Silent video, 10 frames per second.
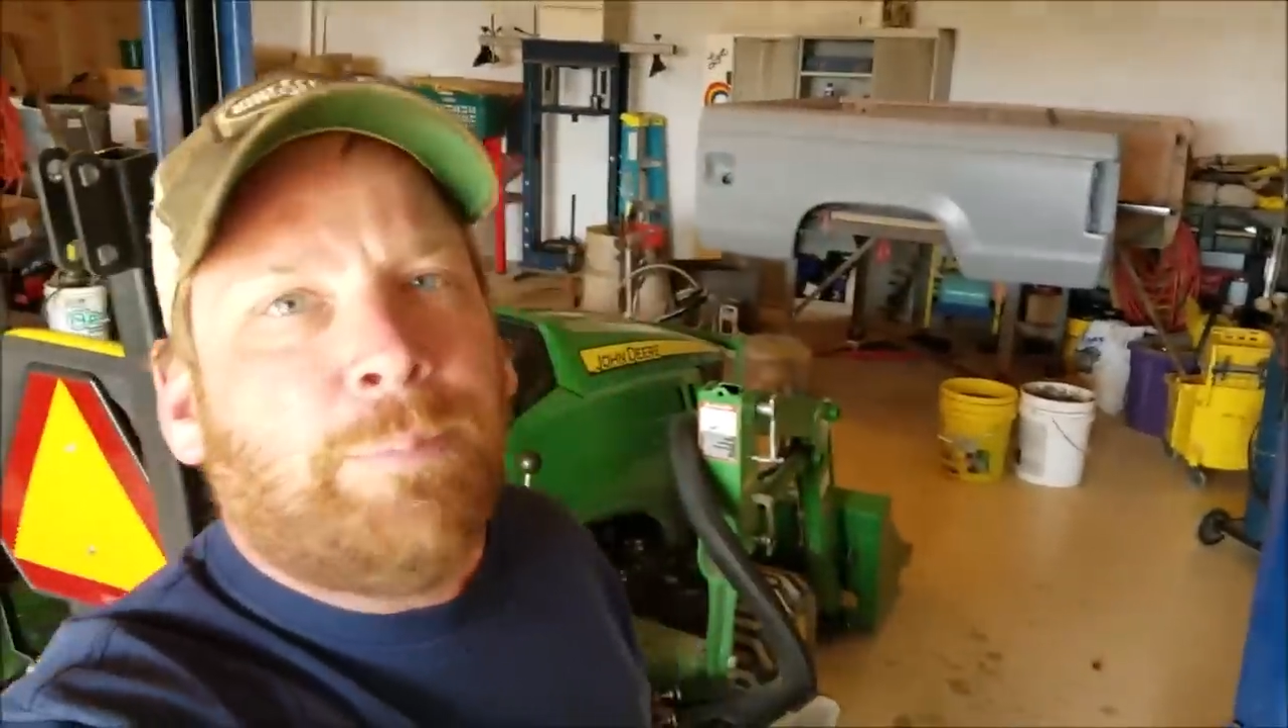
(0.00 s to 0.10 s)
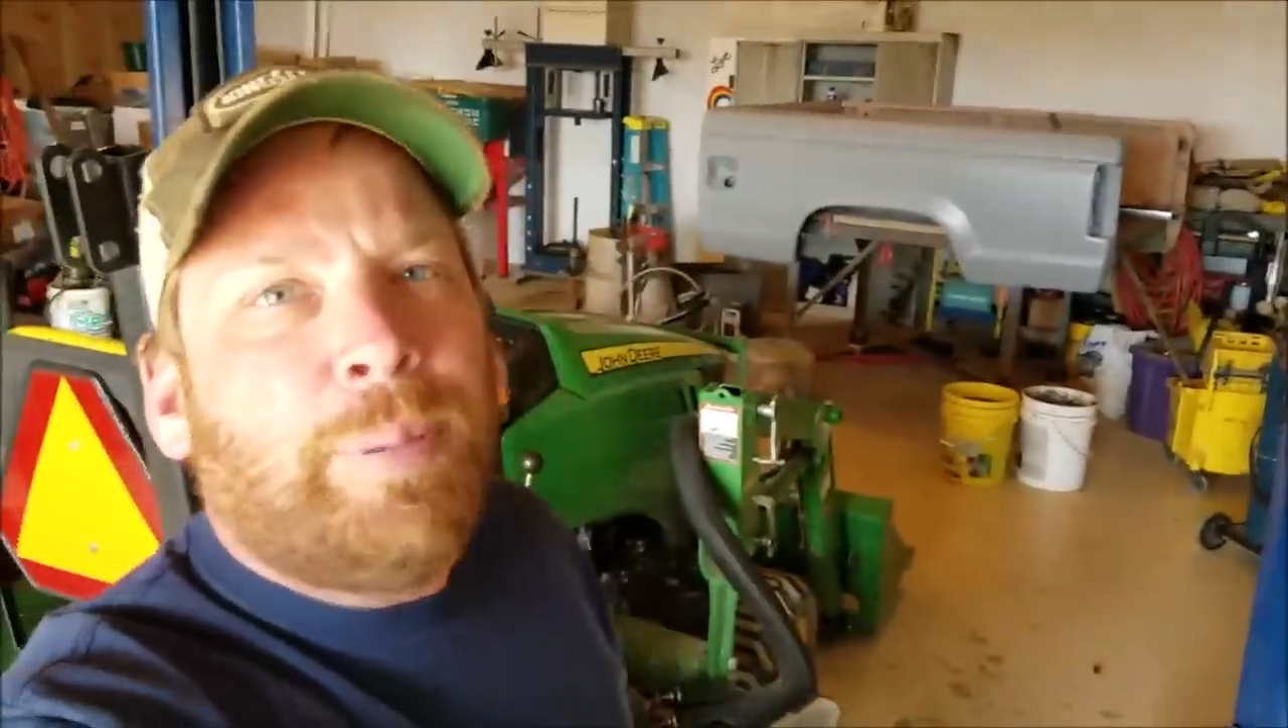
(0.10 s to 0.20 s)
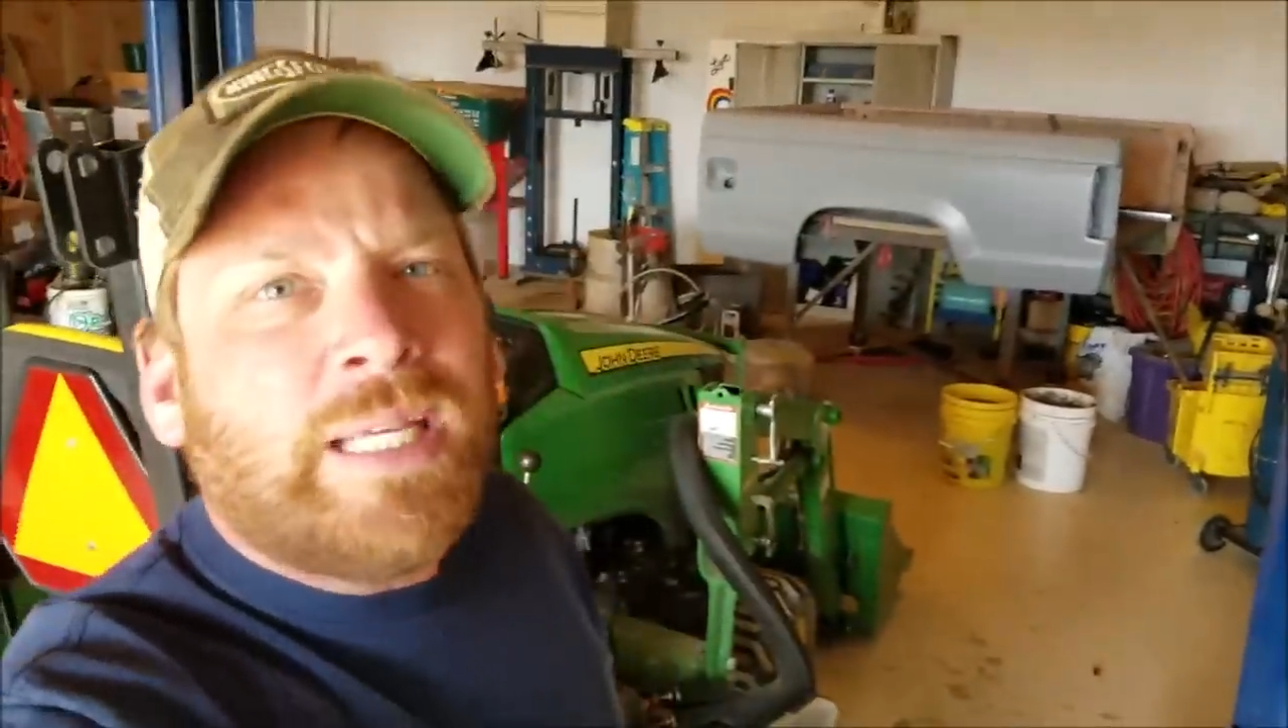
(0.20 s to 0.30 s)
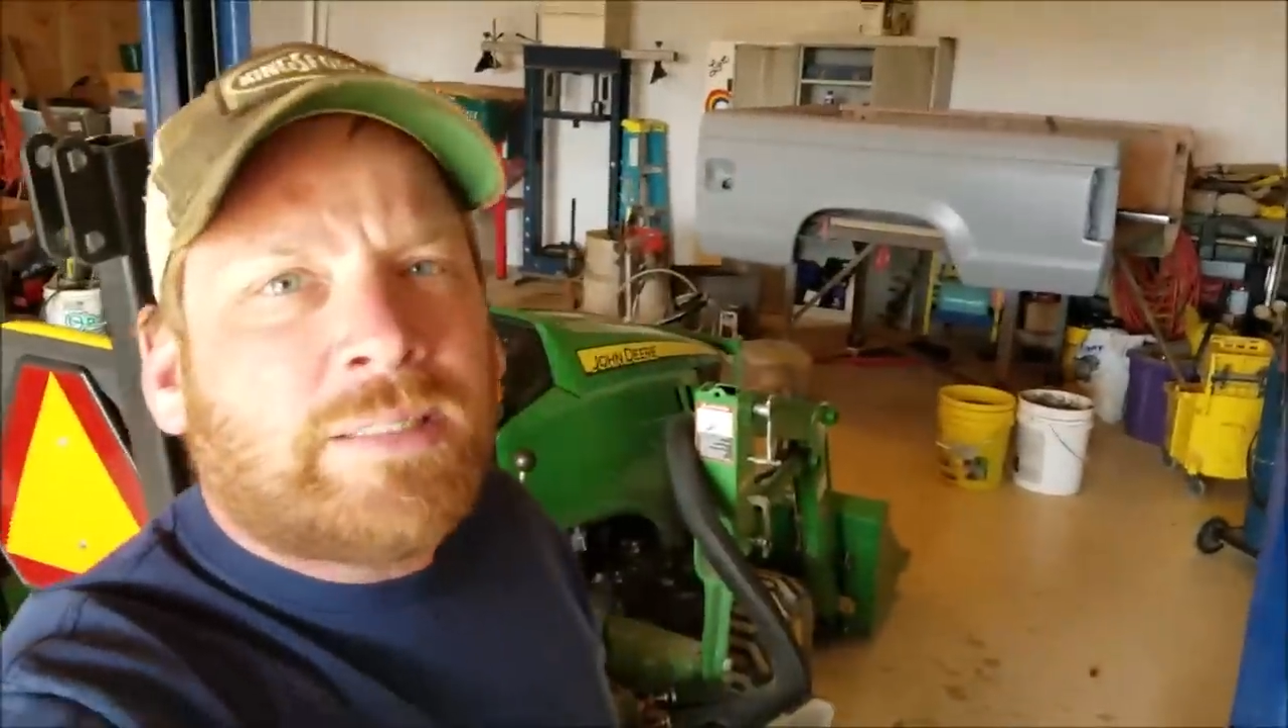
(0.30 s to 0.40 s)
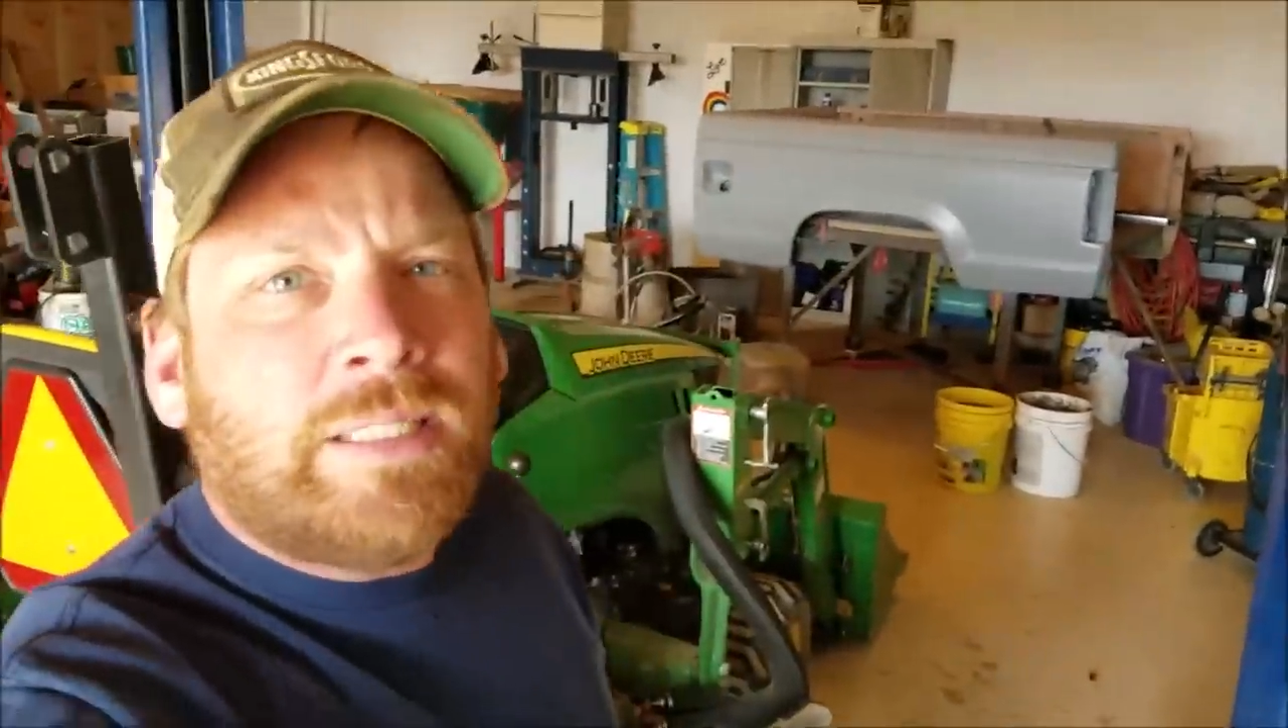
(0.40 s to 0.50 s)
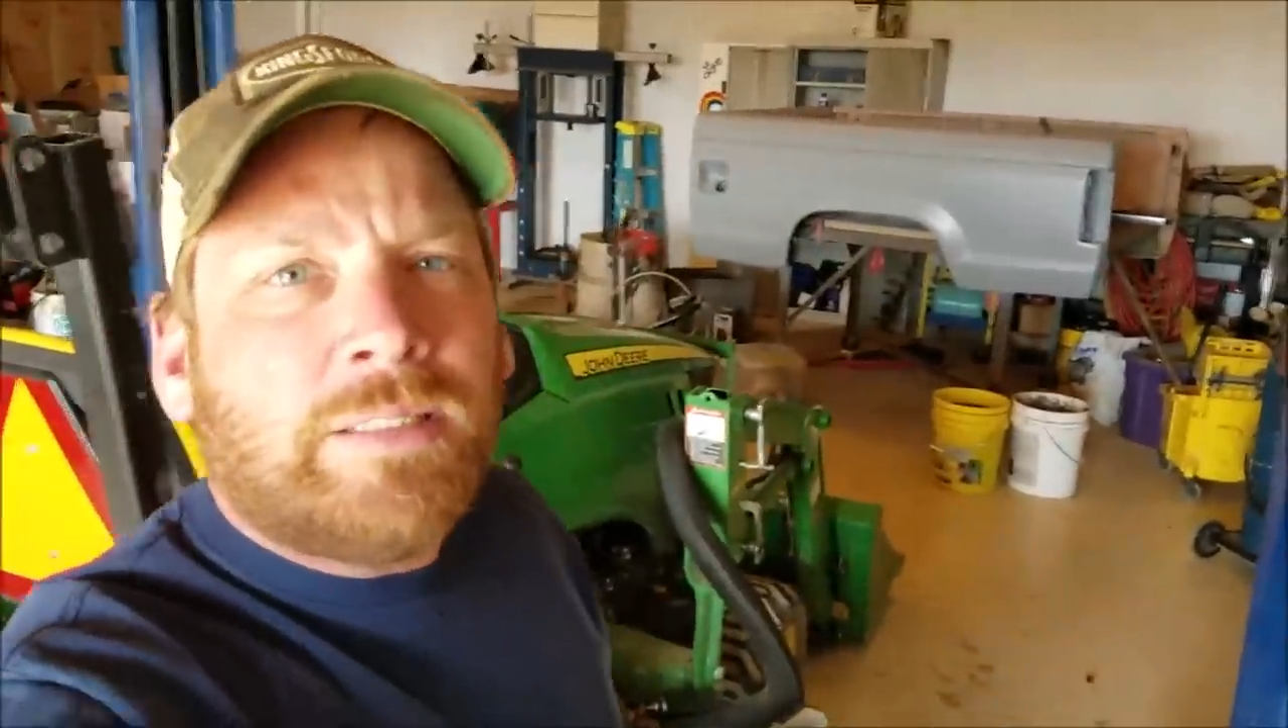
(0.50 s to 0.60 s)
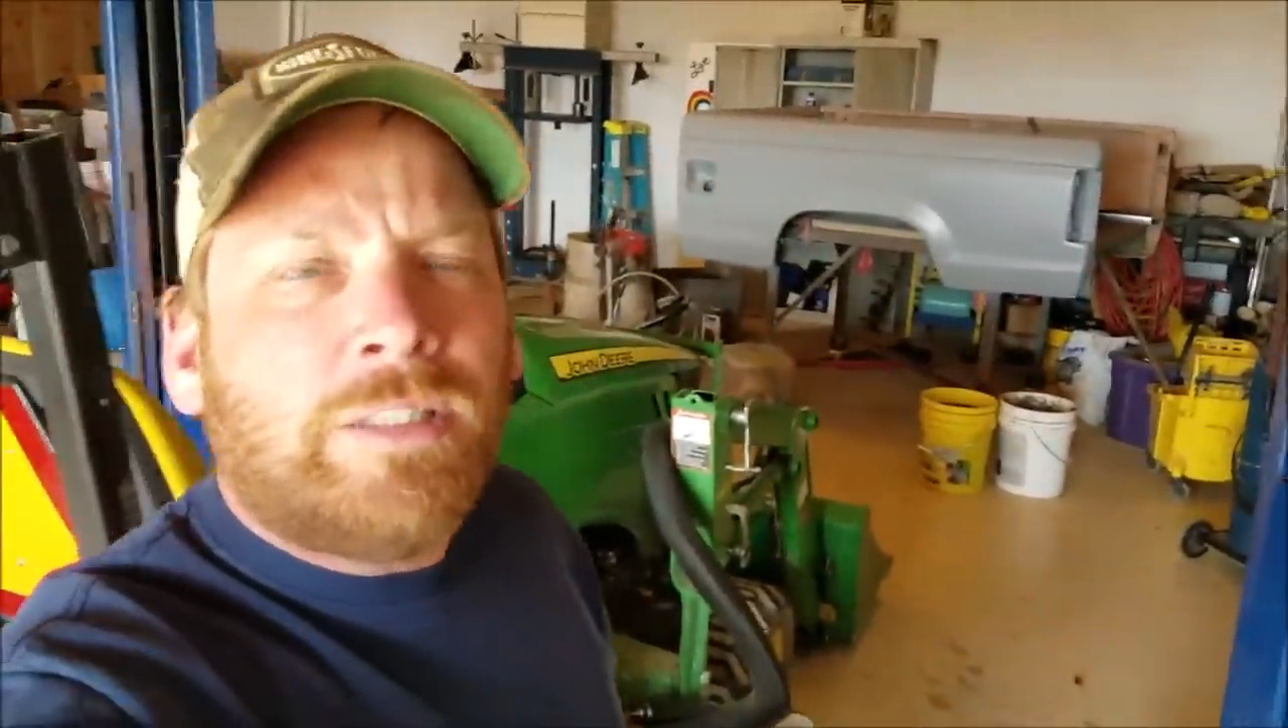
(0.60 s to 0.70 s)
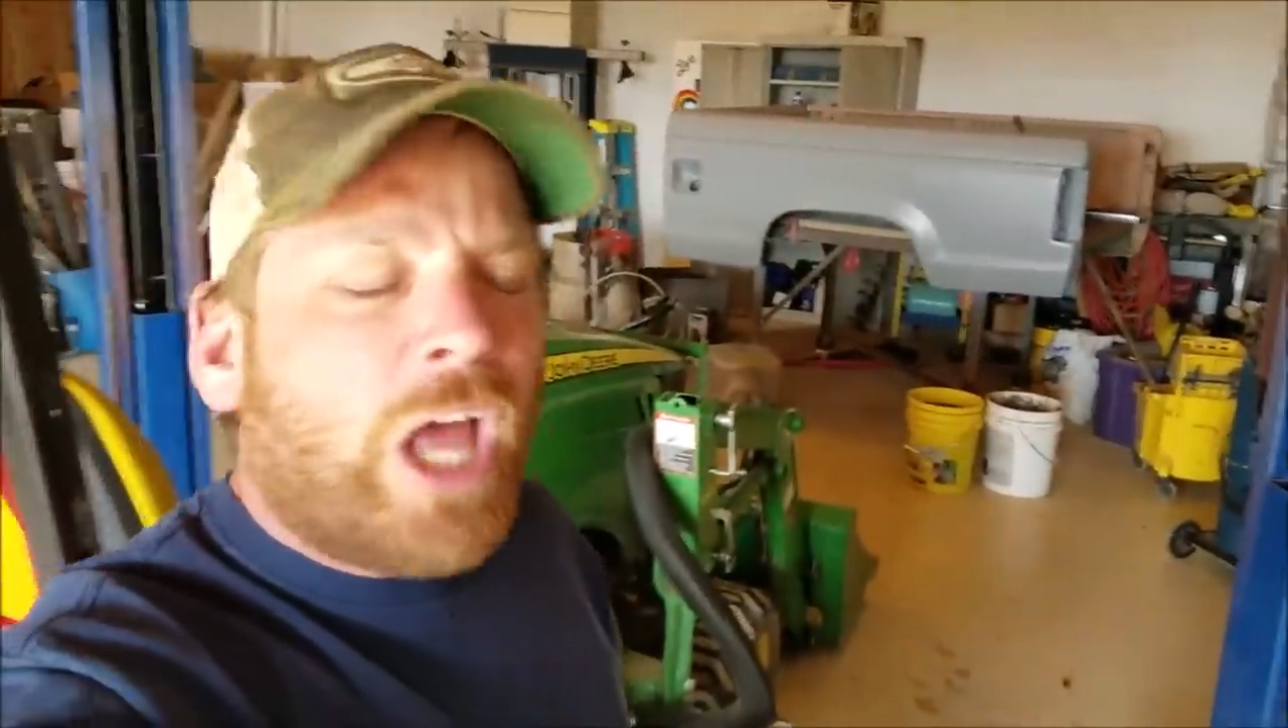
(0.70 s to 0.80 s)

pistons?